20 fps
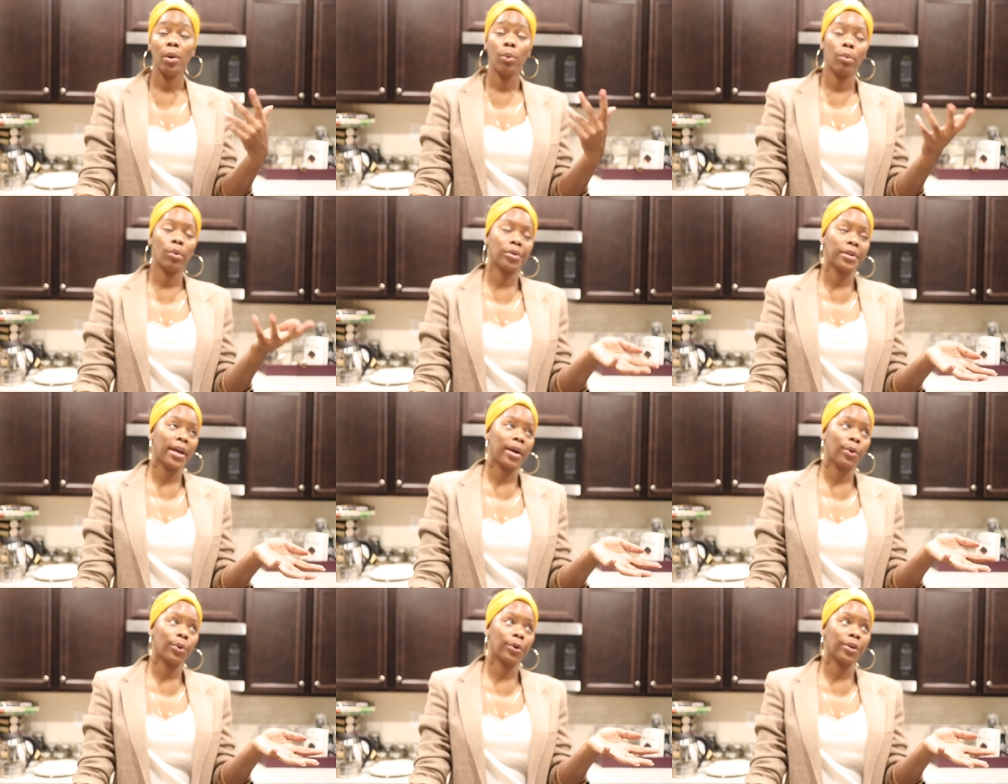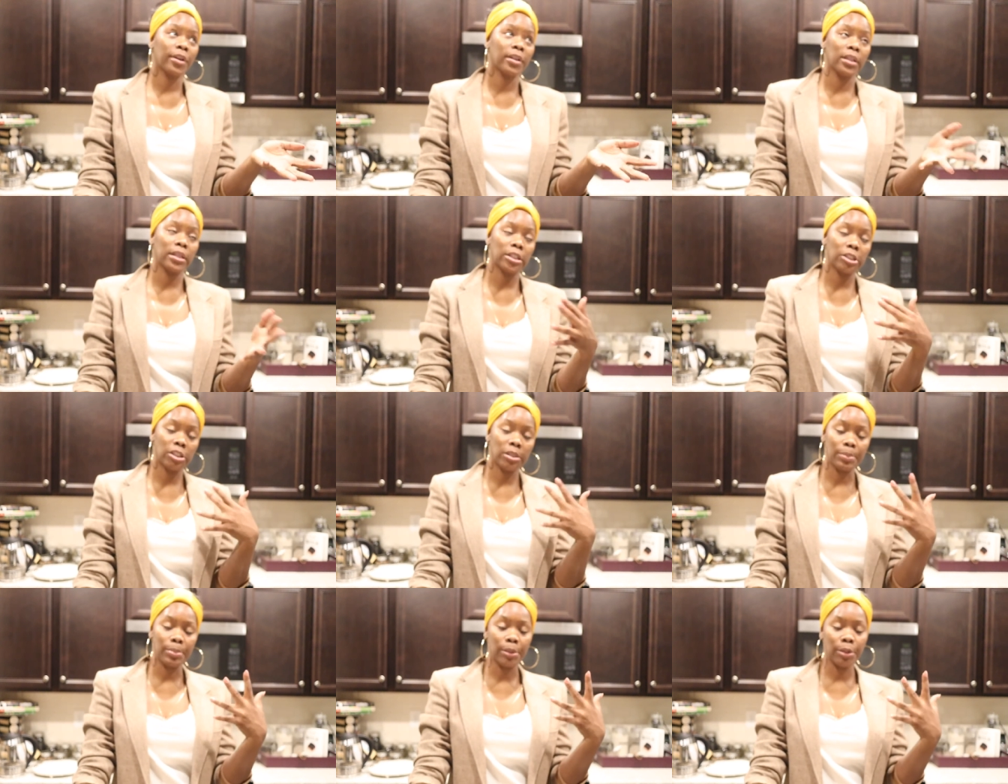well not oily,
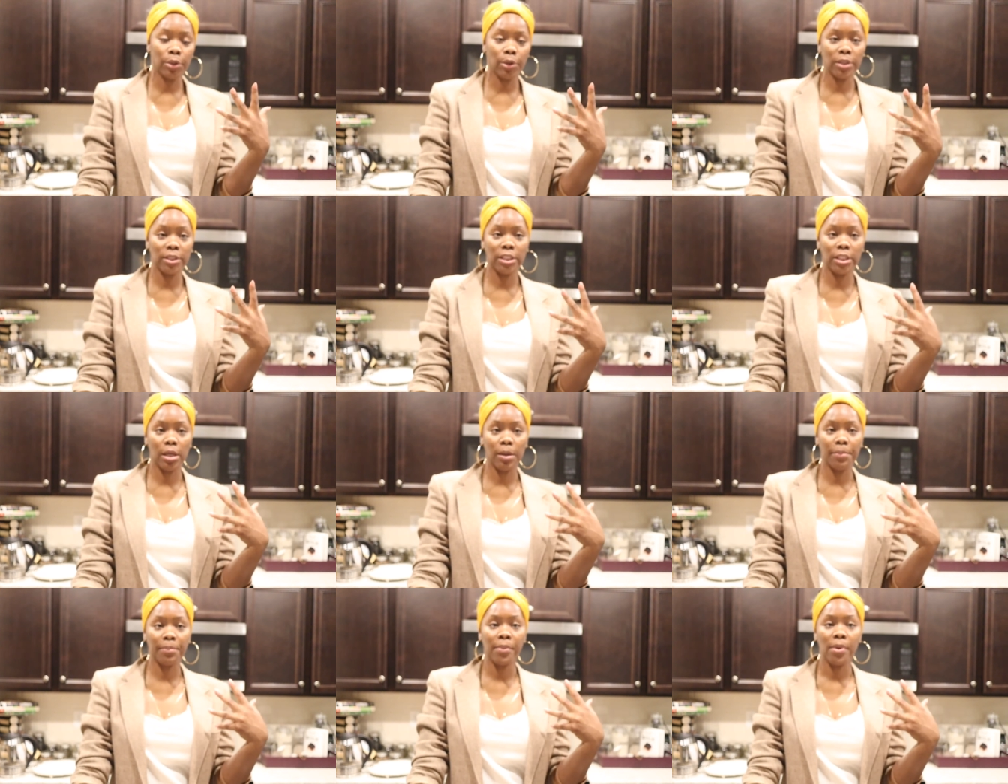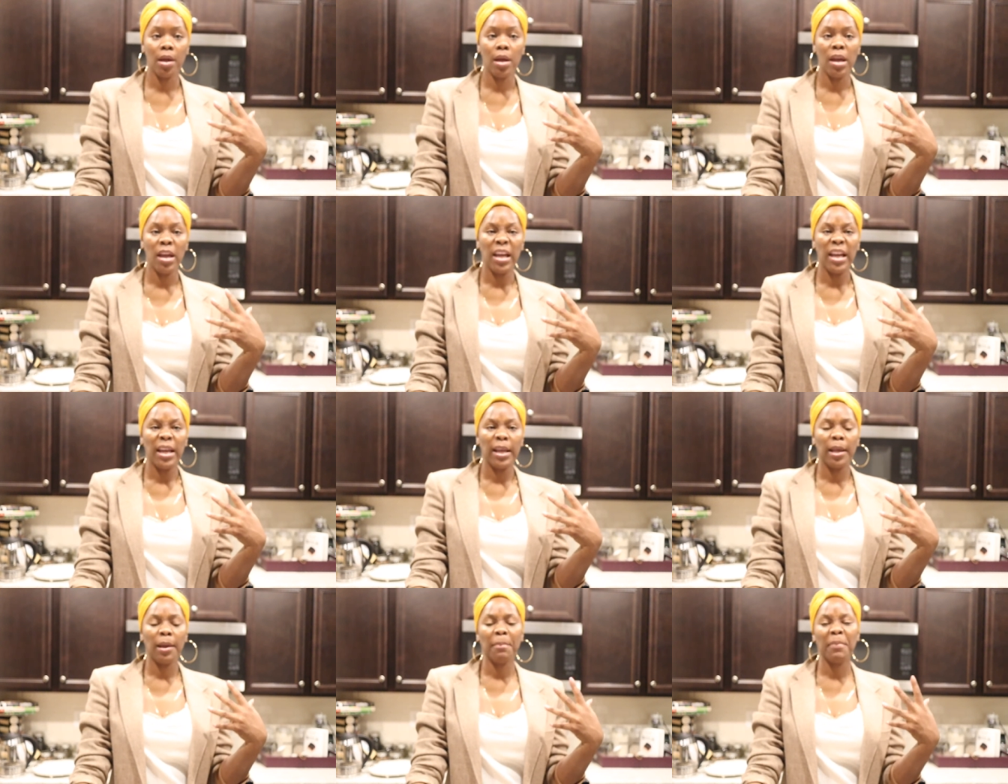she put on some
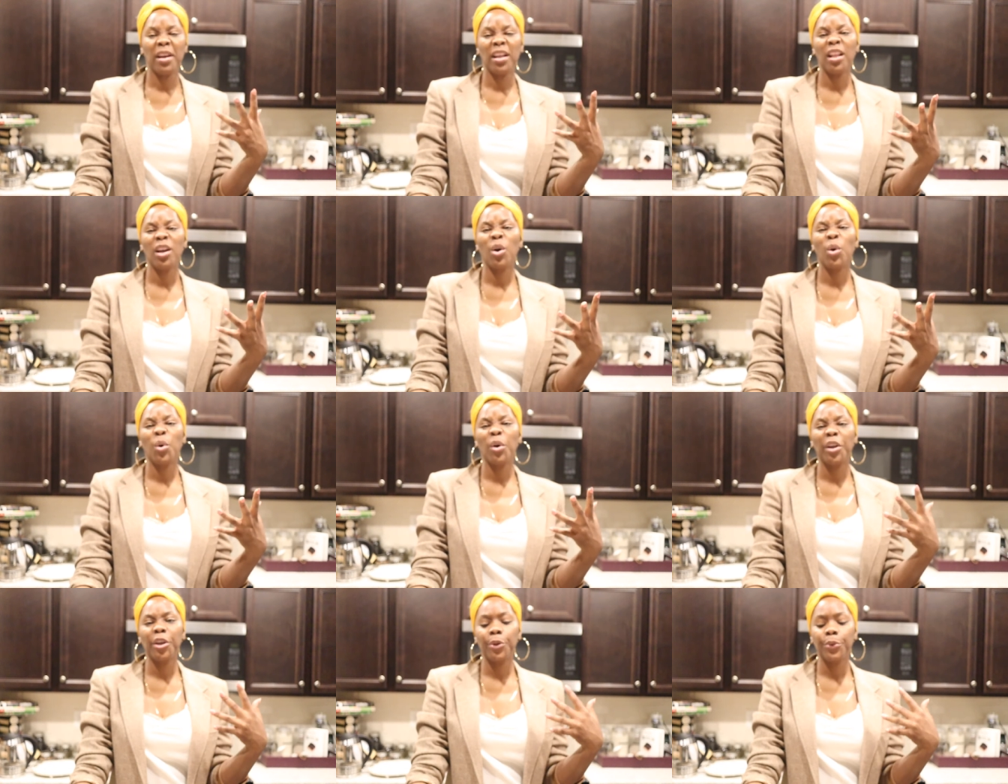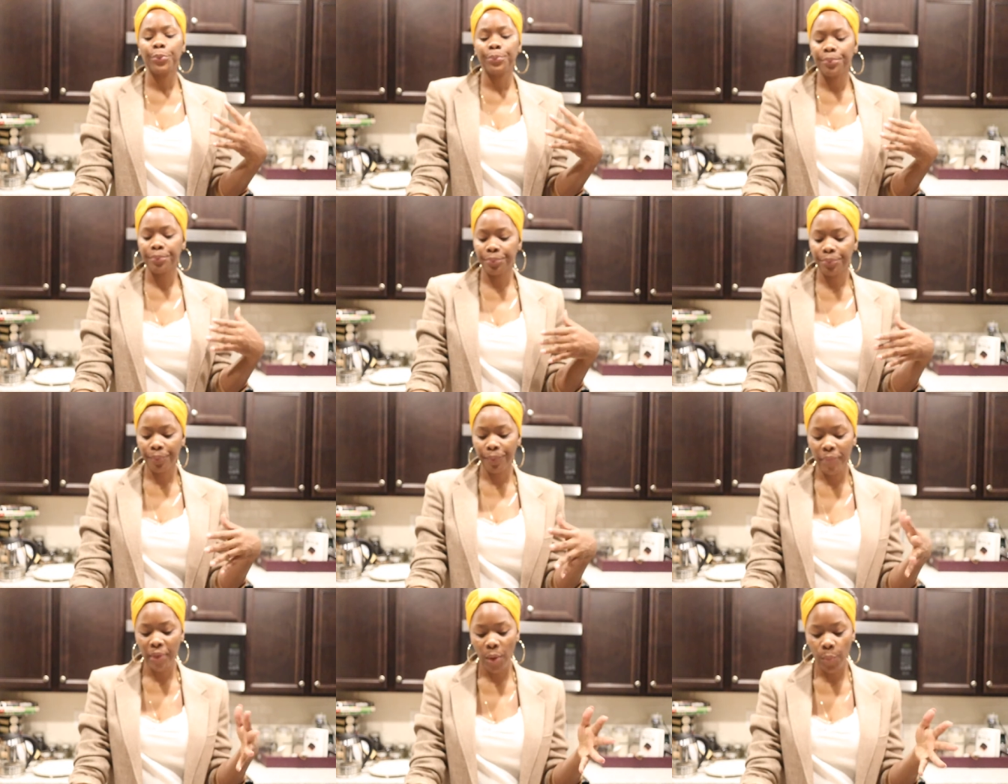camellia oil
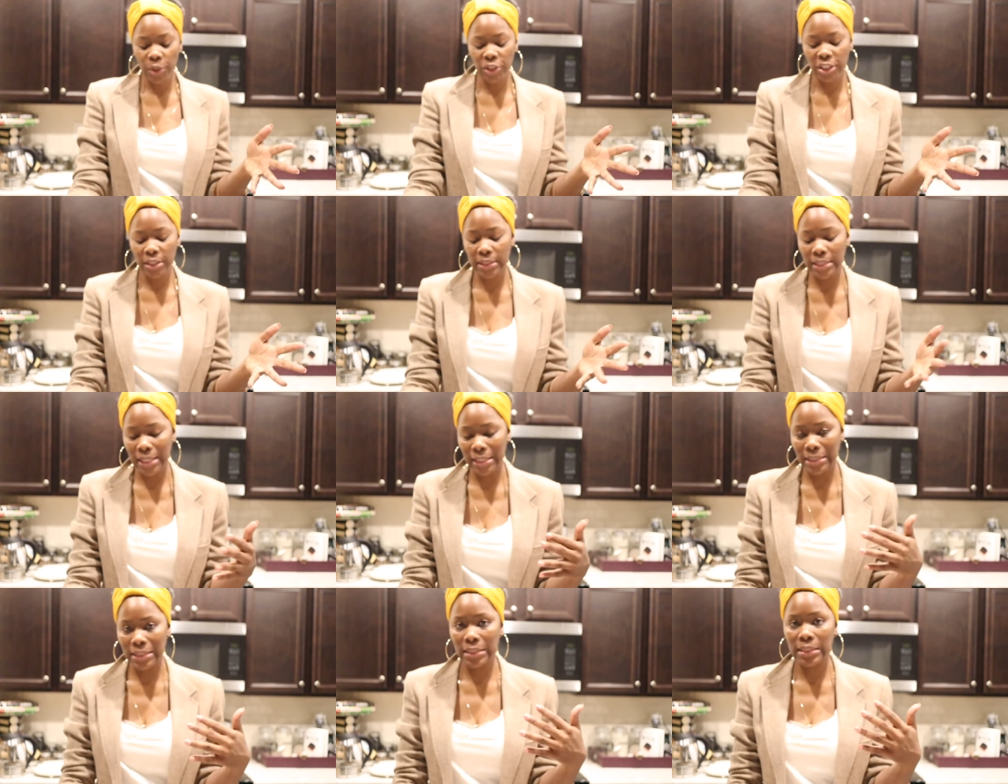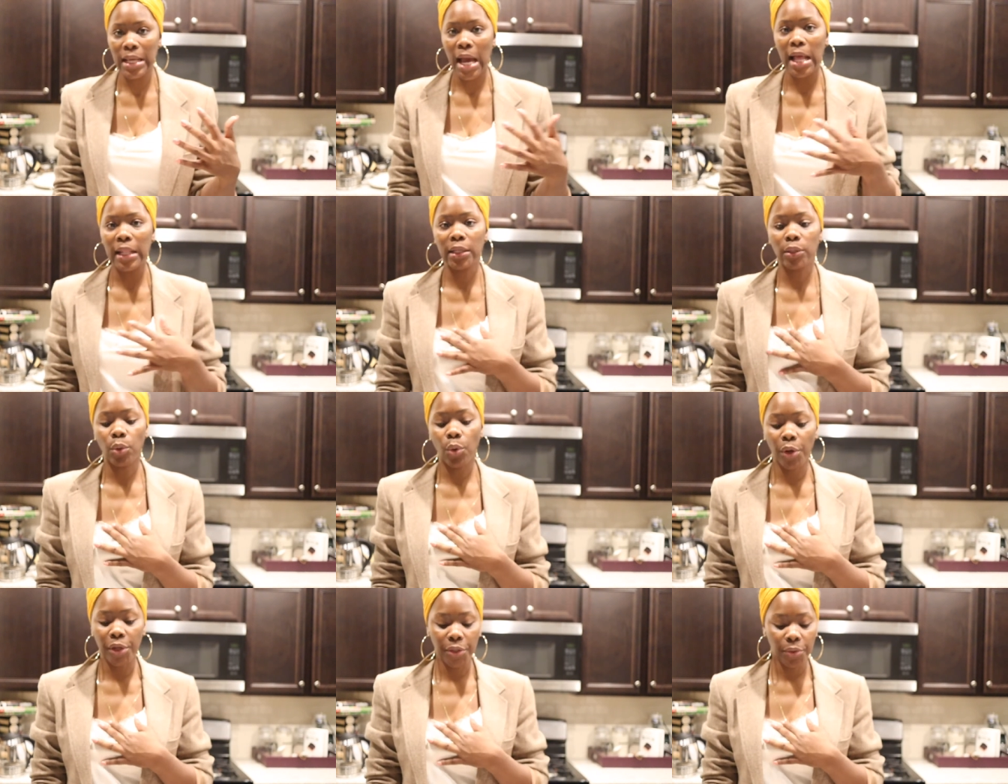which is like
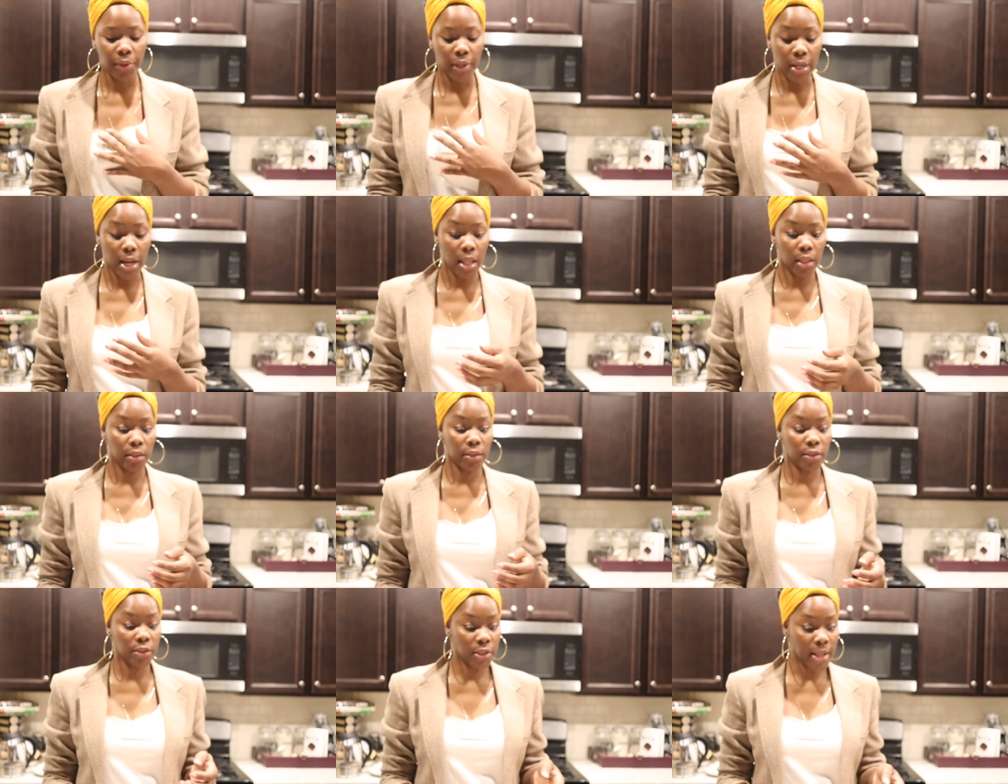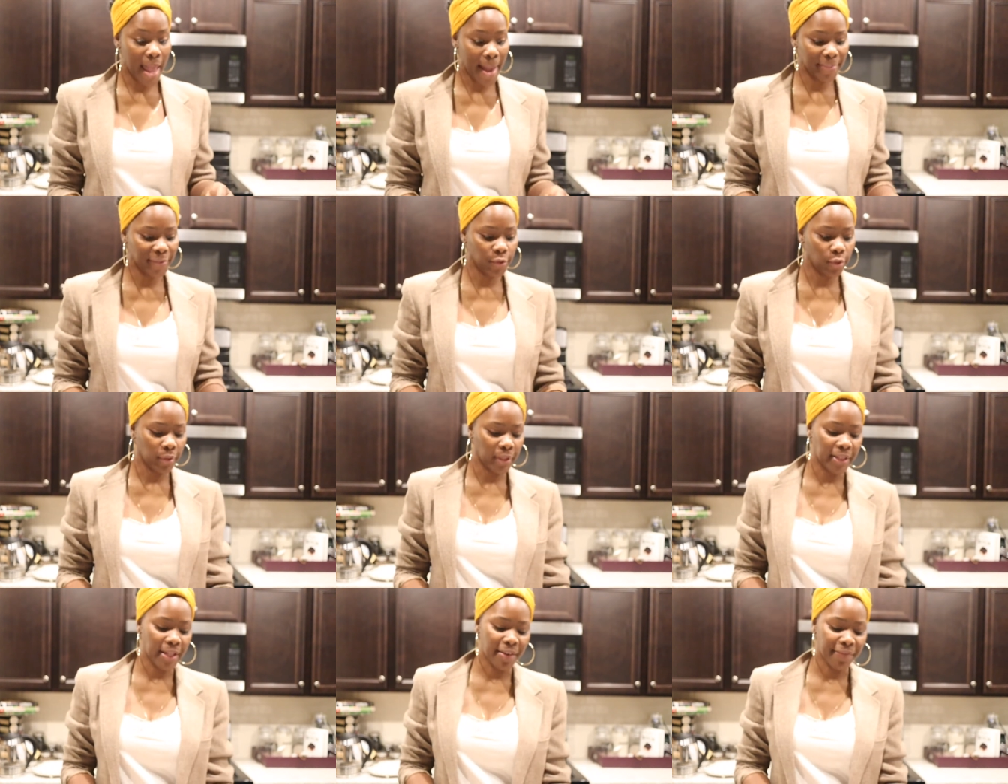solid oil and I
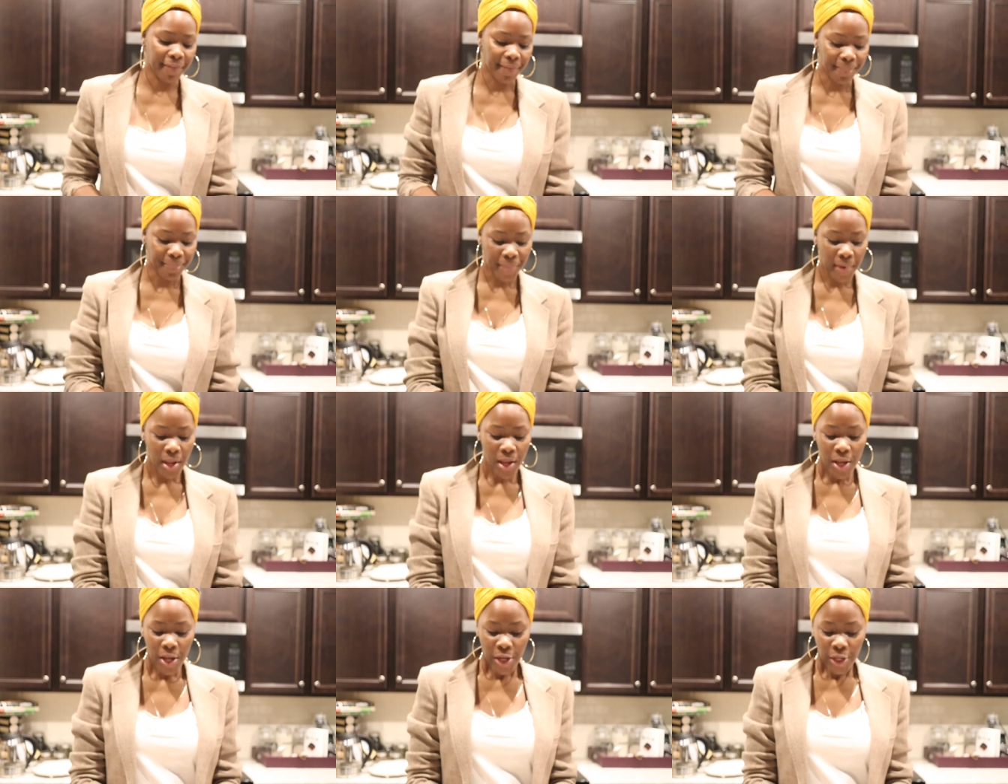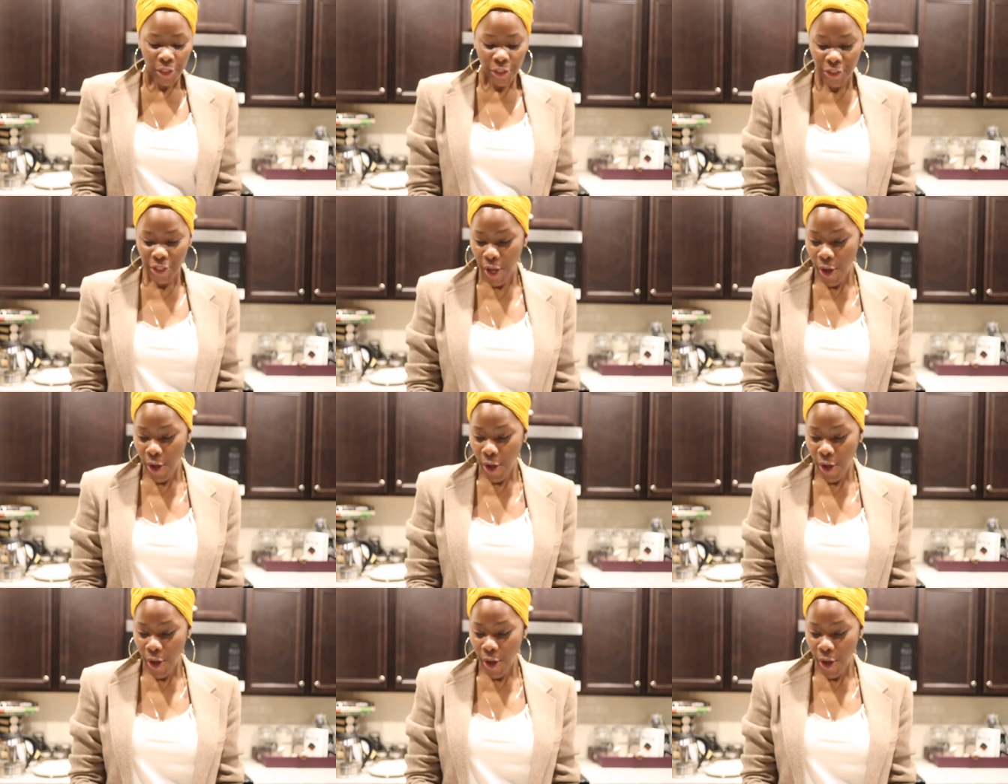absolutely love it.